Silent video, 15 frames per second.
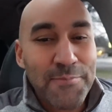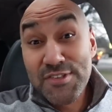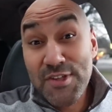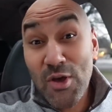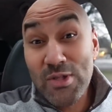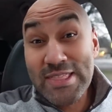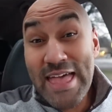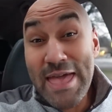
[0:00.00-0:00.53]

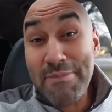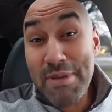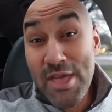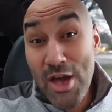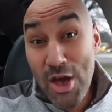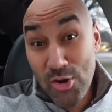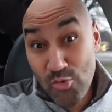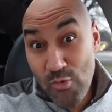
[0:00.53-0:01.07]
So let me
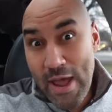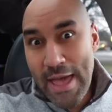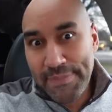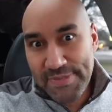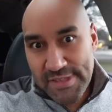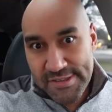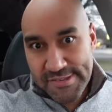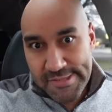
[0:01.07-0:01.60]
unwrap
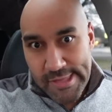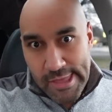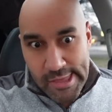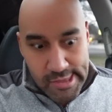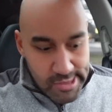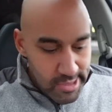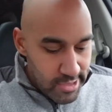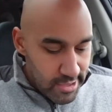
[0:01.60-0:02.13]
this
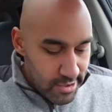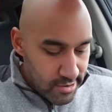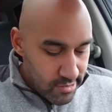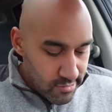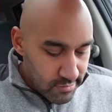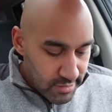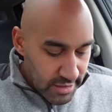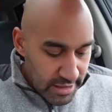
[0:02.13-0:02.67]
thing here
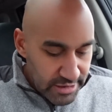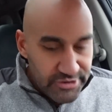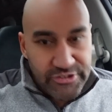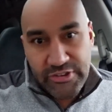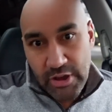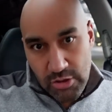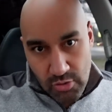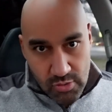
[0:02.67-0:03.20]
and
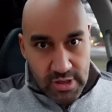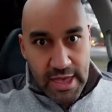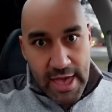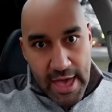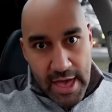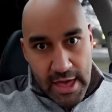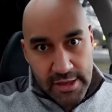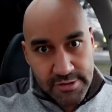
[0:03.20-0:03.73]
show you
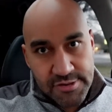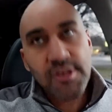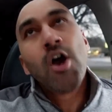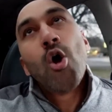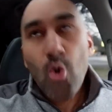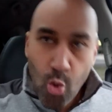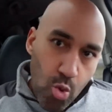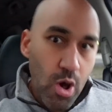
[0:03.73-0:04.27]
guys
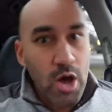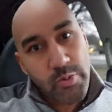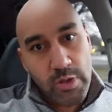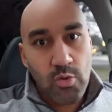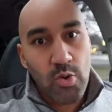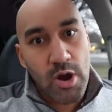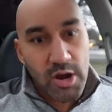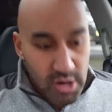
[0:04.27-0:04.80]
what we
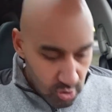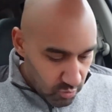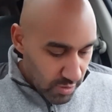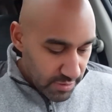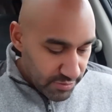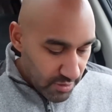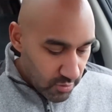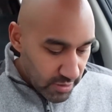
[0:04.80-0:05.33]
working
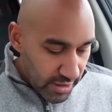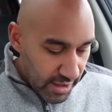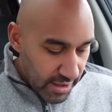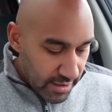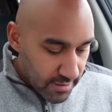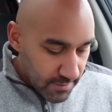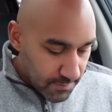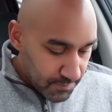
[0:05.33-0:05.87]
with,
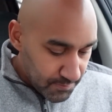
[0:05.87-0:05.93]
okay?